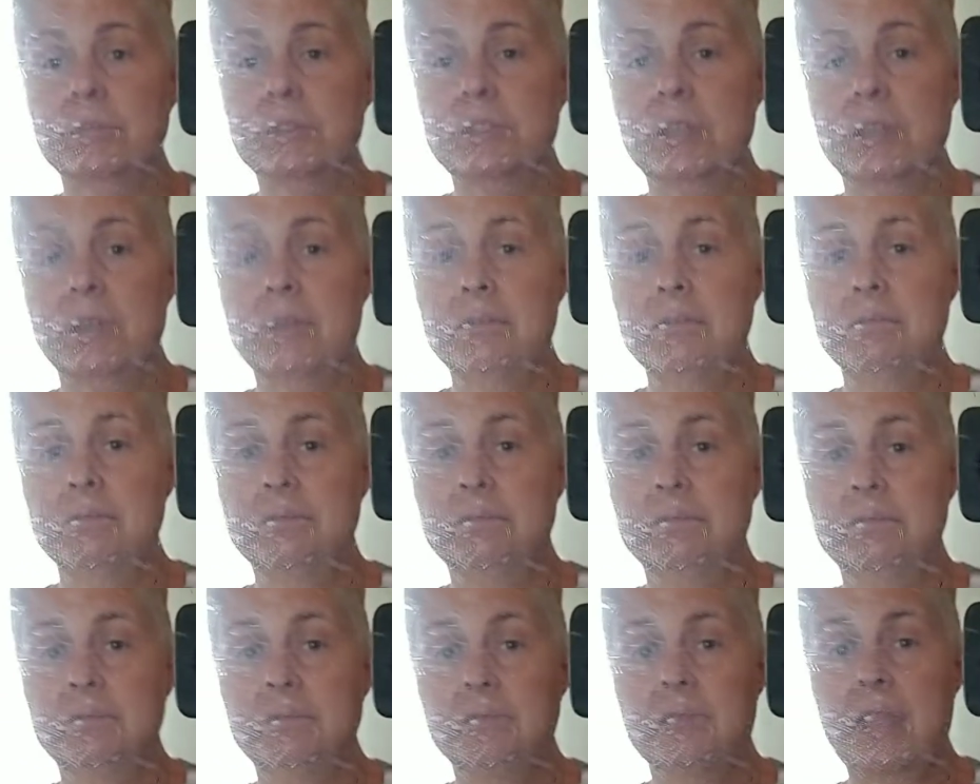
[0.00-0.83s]
So
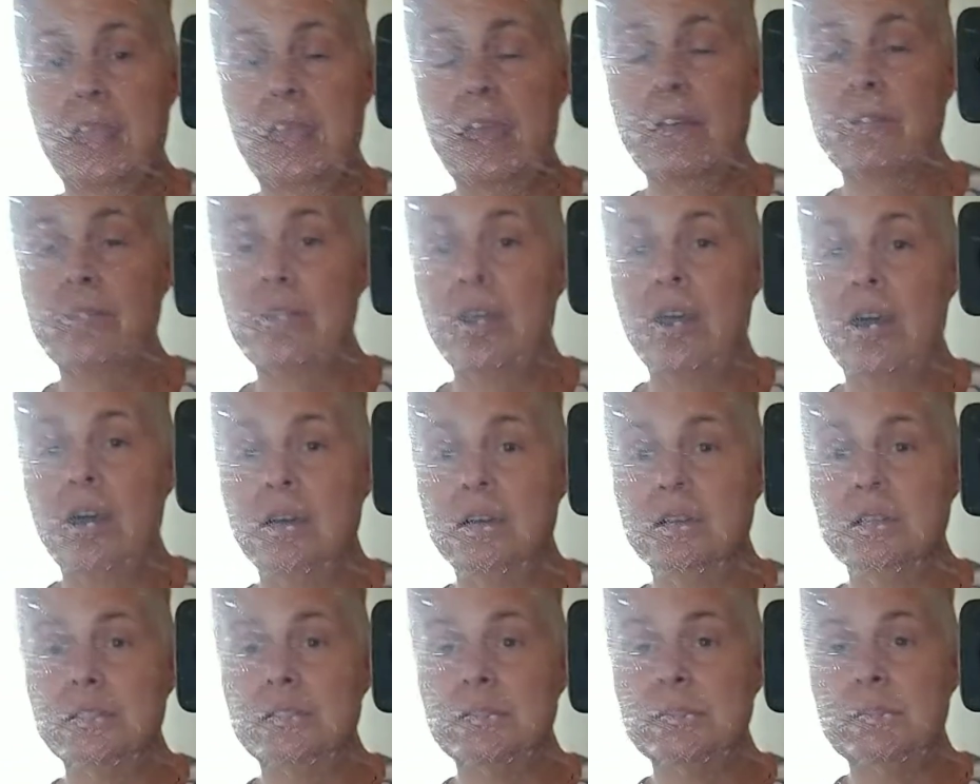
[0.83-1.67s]
have an
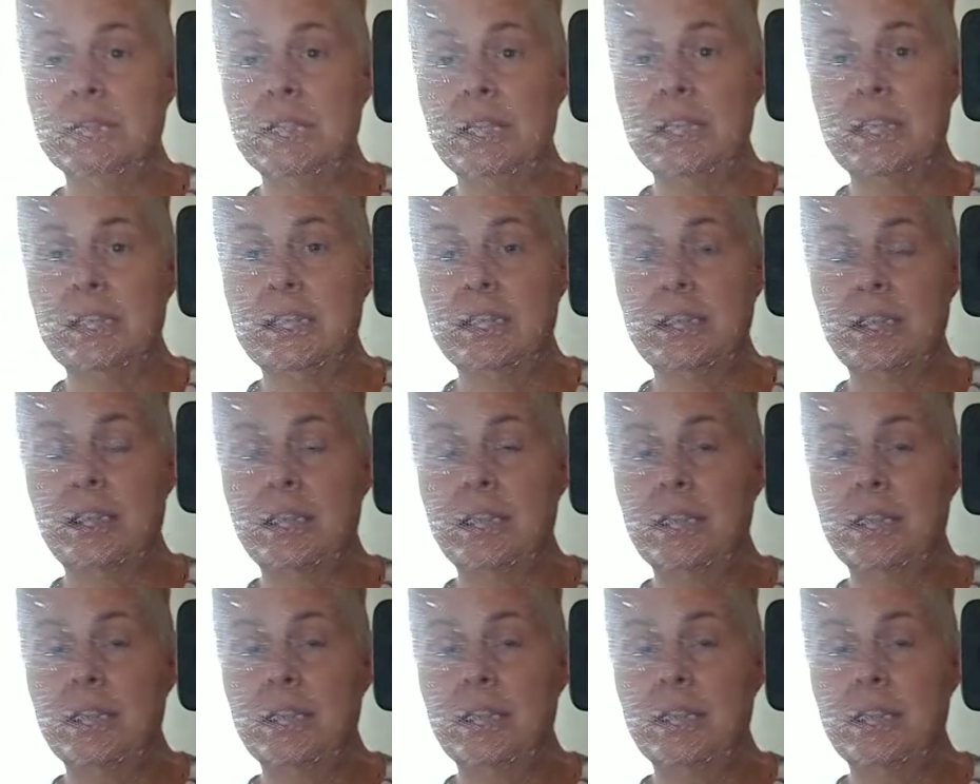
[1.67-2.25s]
awesome day.